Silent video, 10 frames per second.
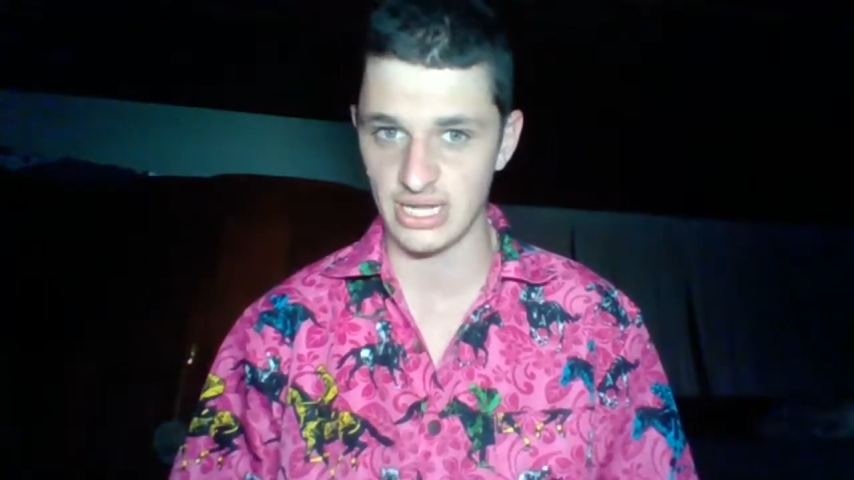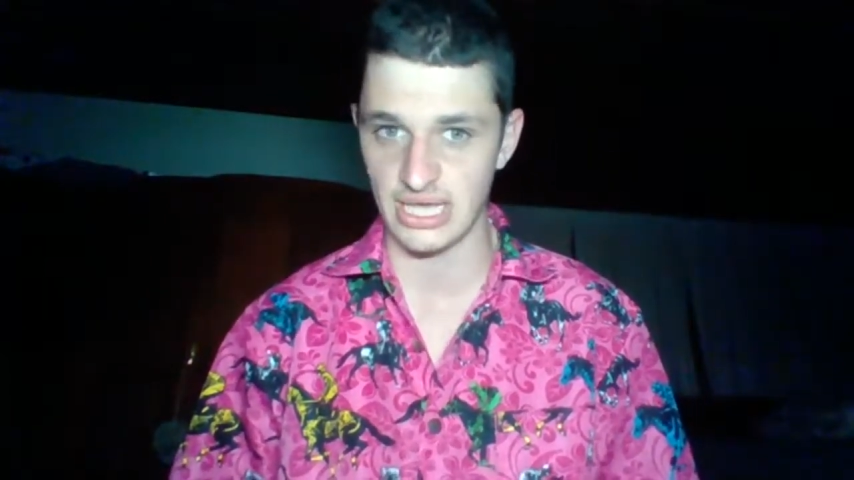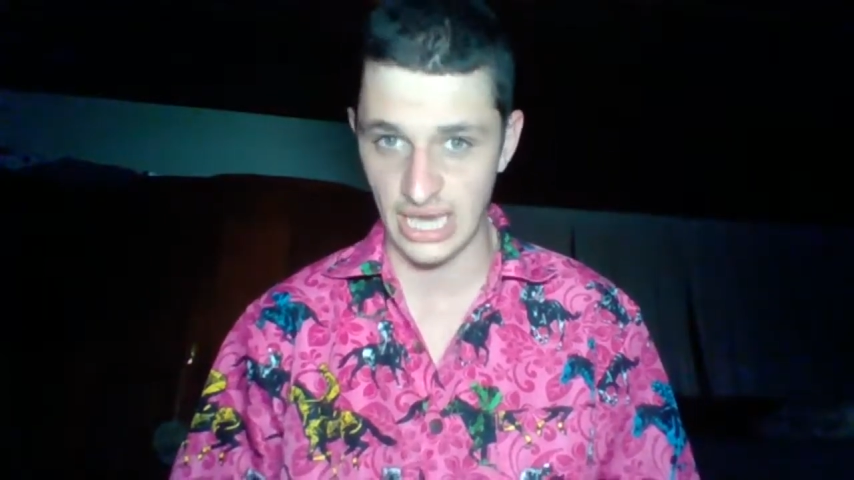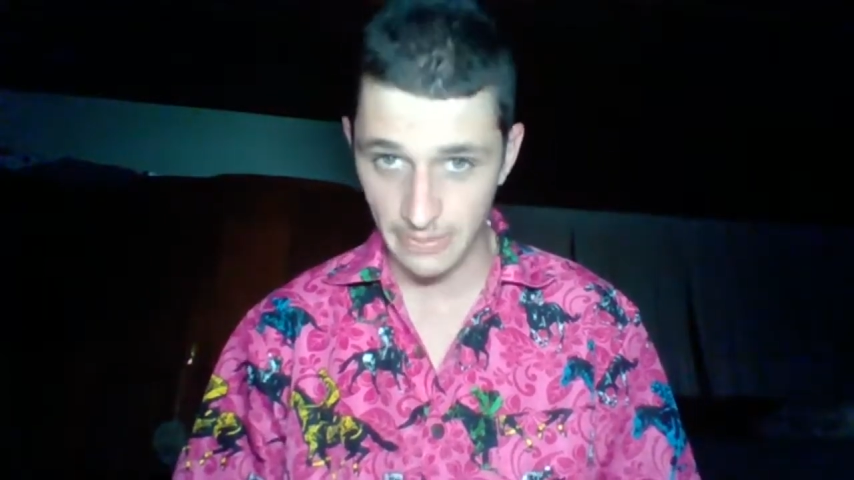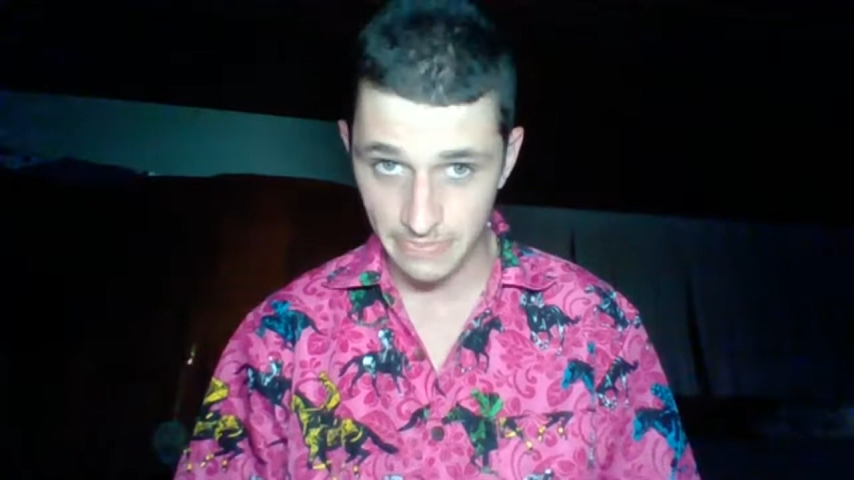
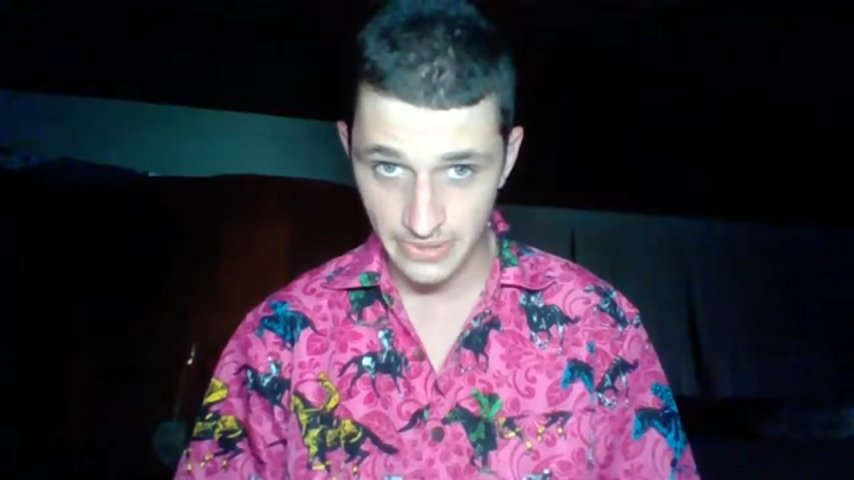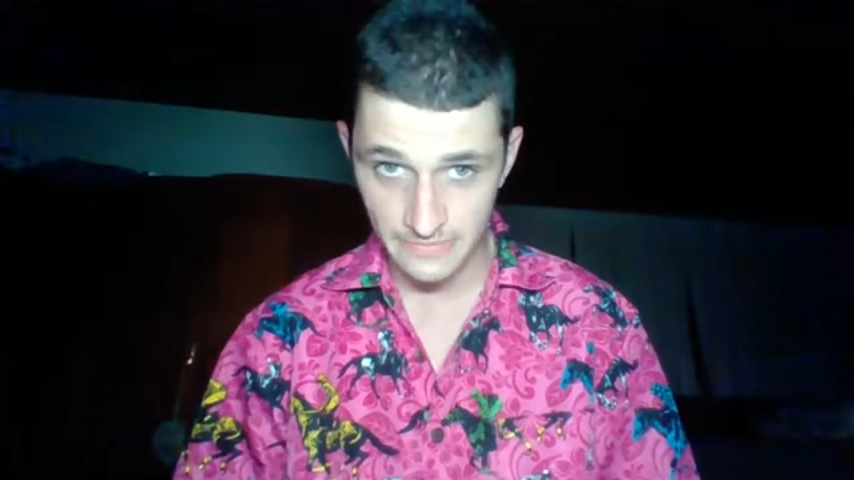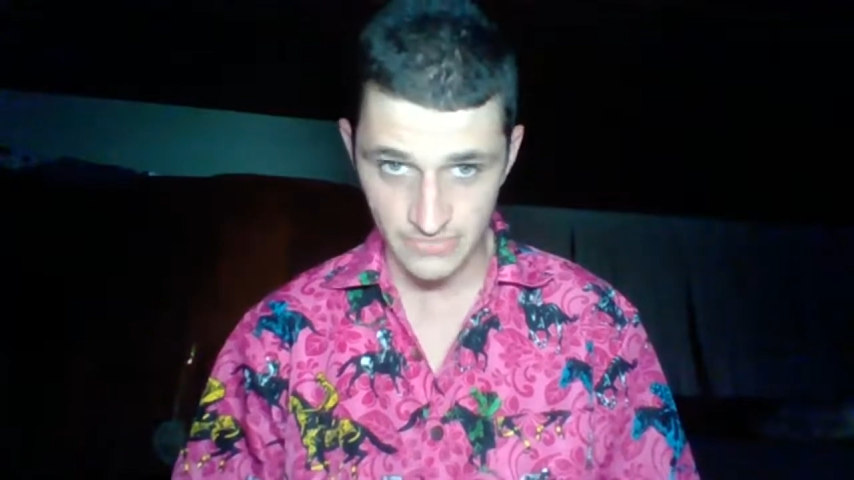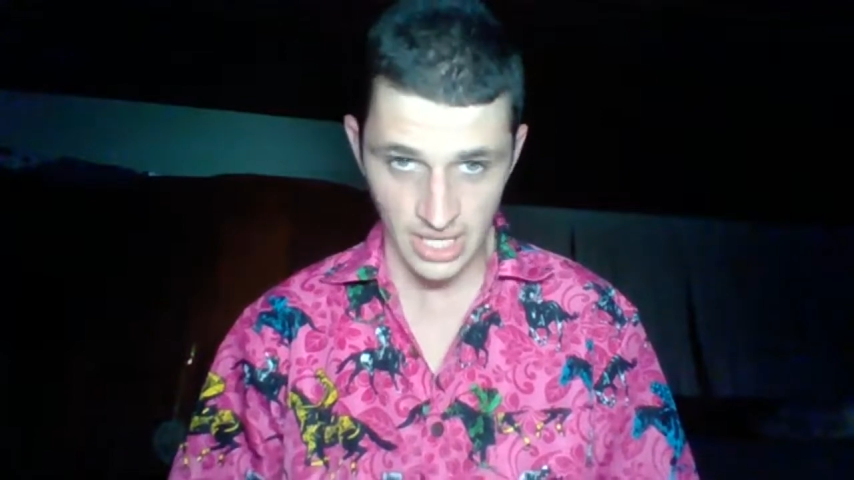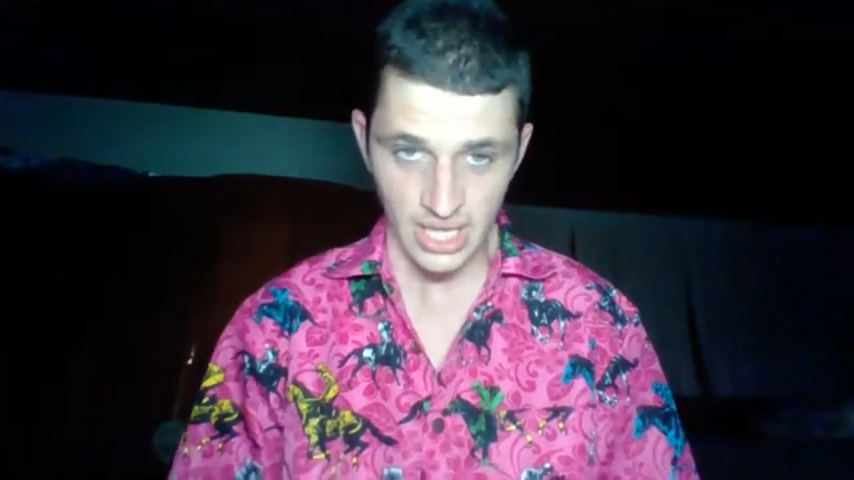Cup.
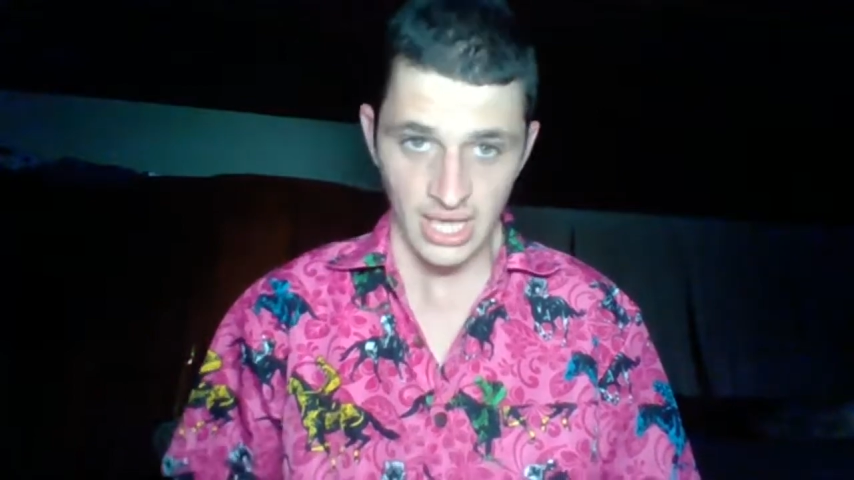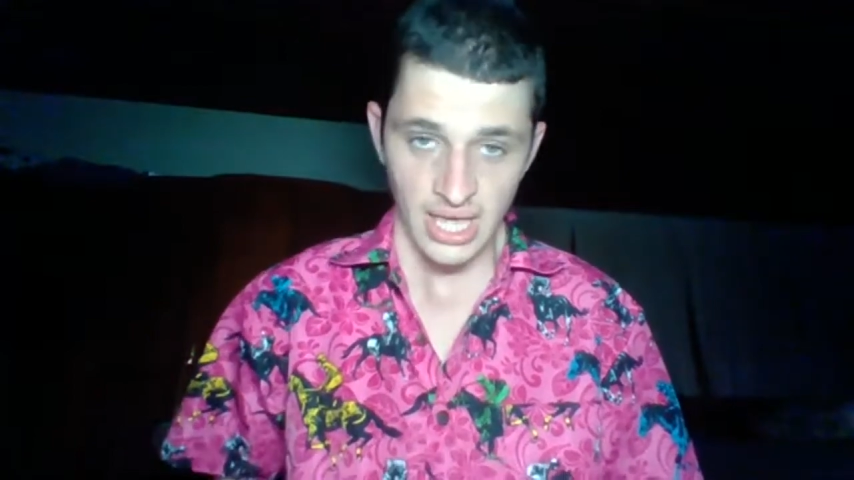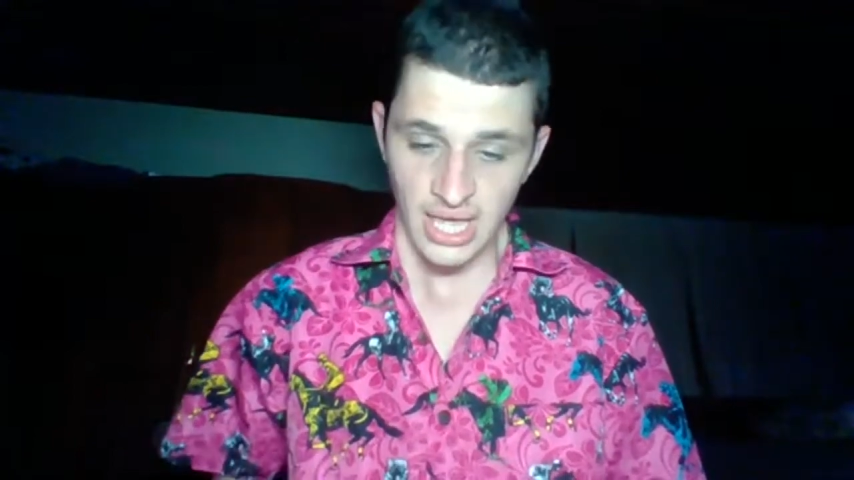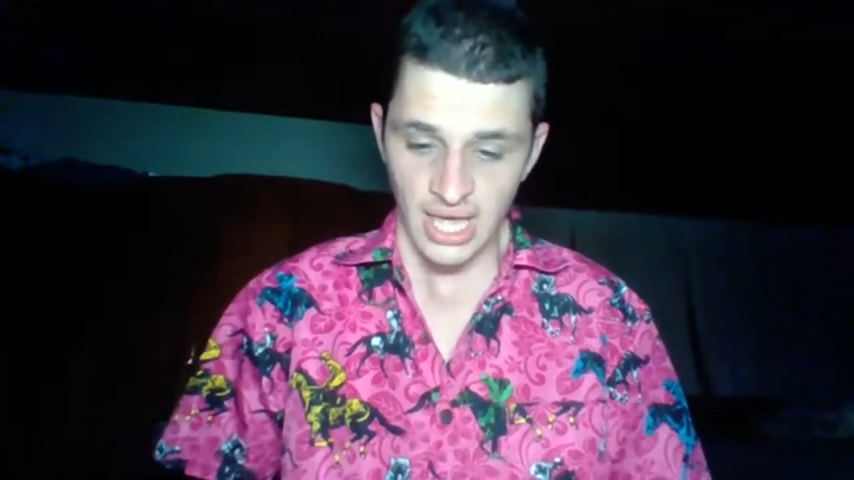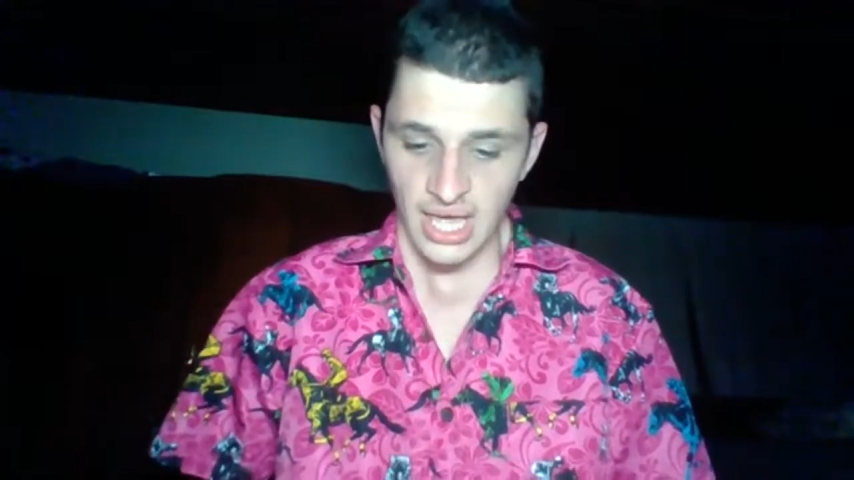
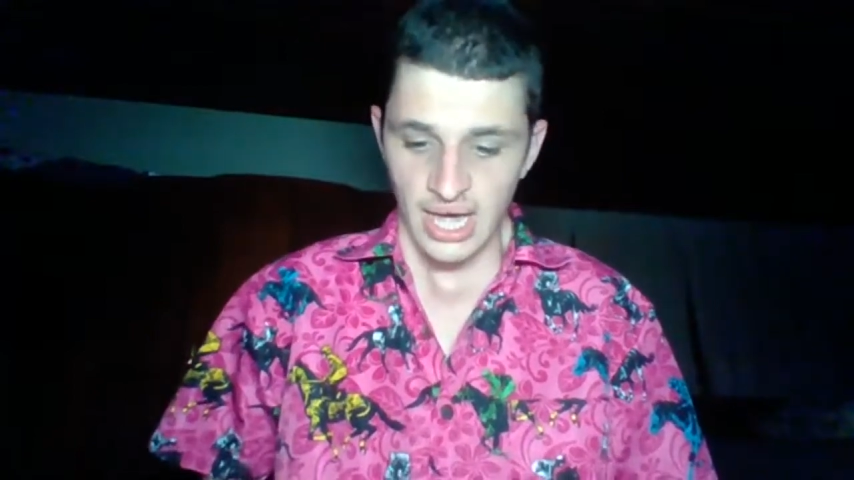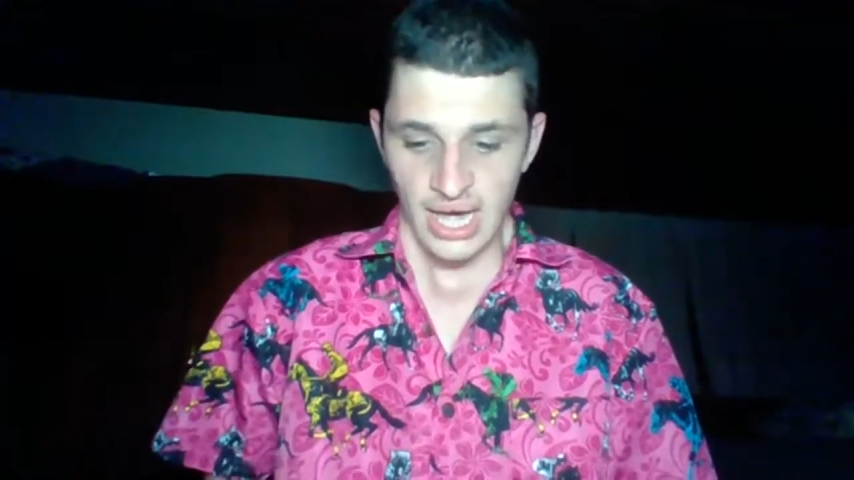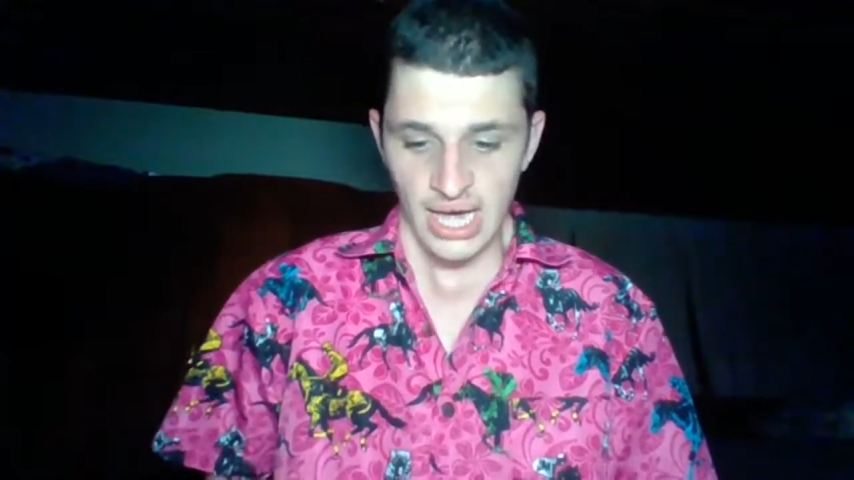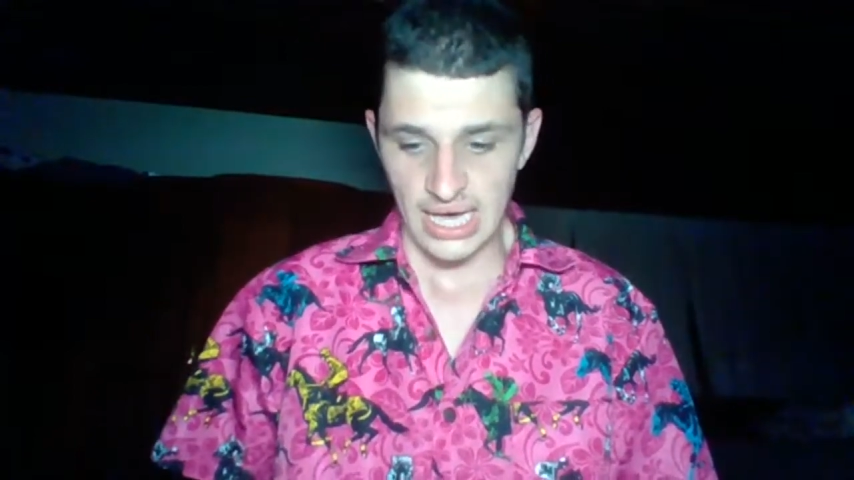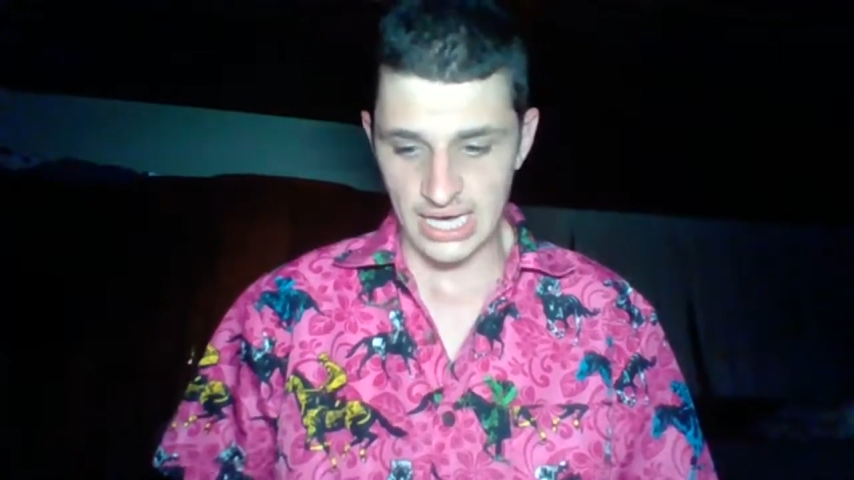
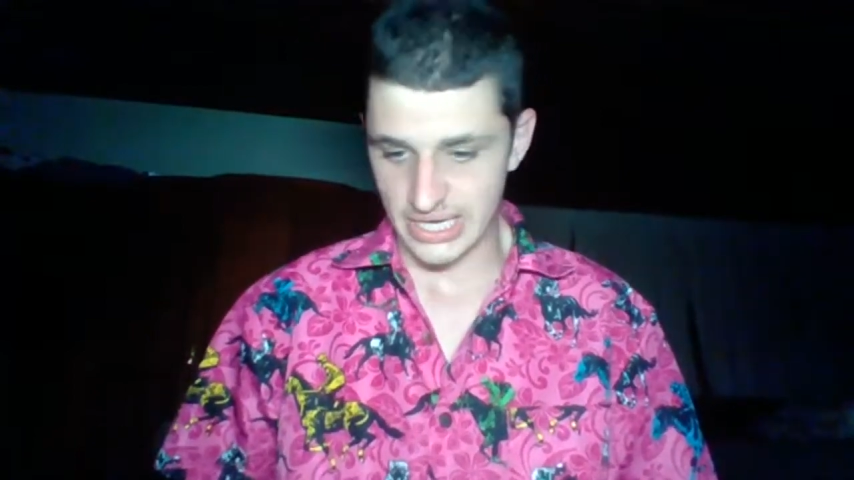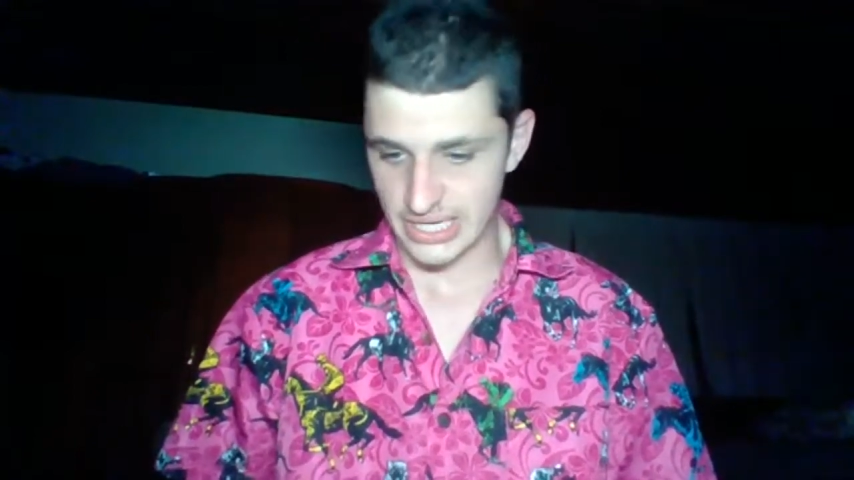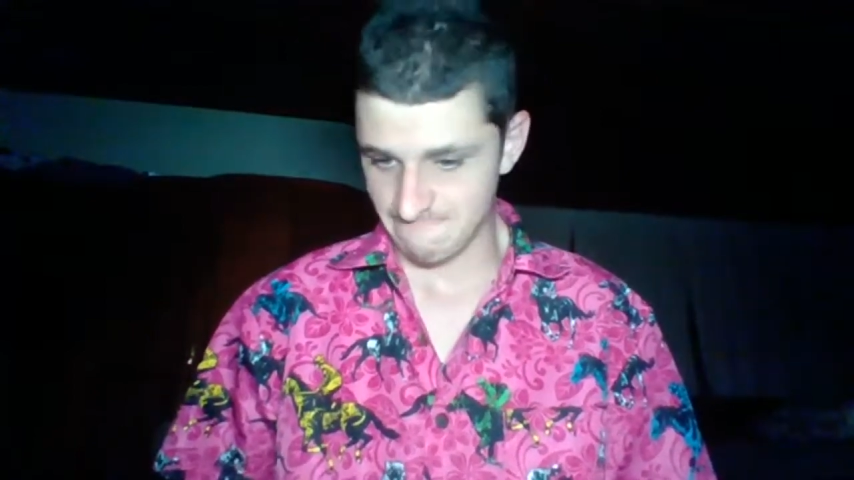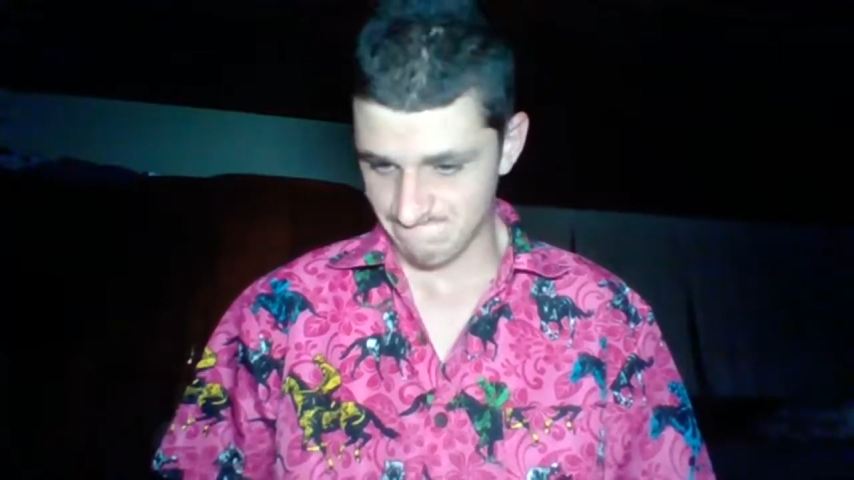$21.